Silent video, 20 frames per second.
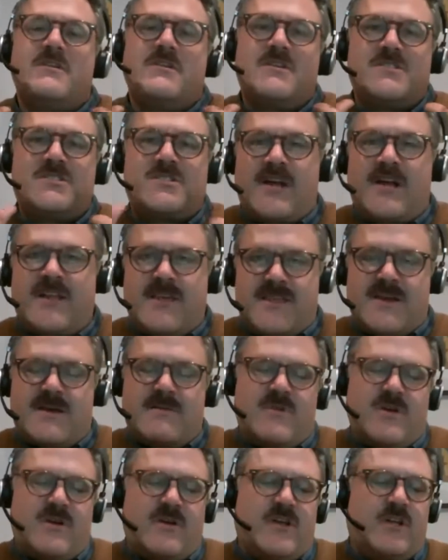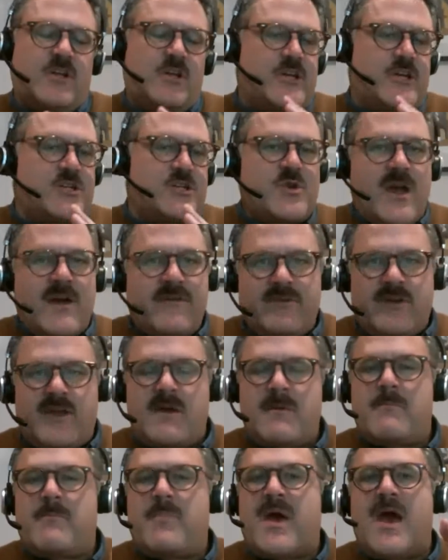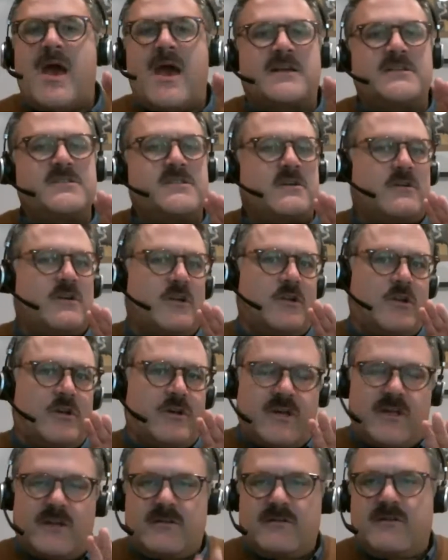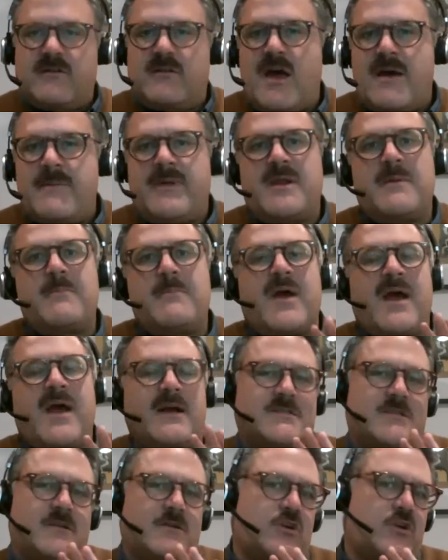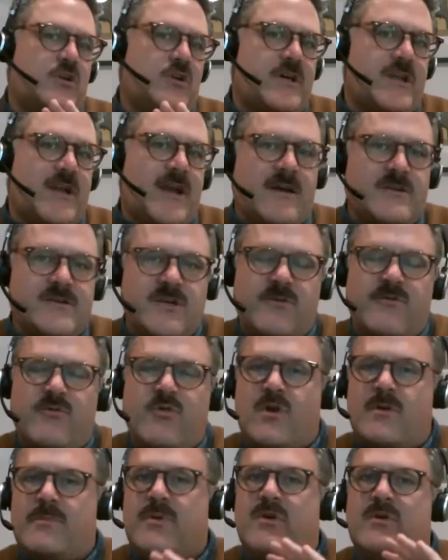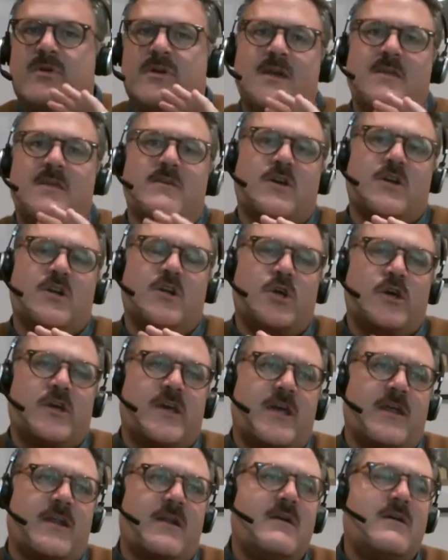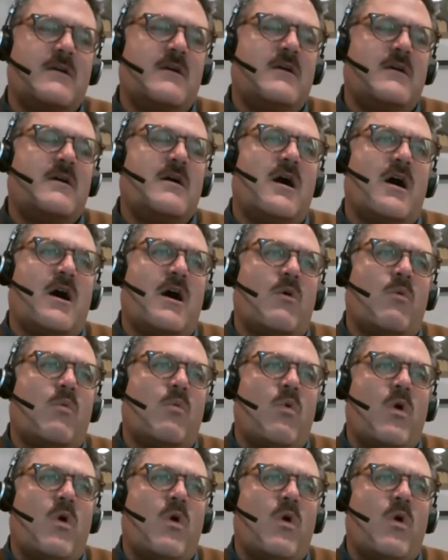study them. They're going to look at traffic impacts. They're going to look at climate impacts. They're going to look at housing affordability. They're going to look at how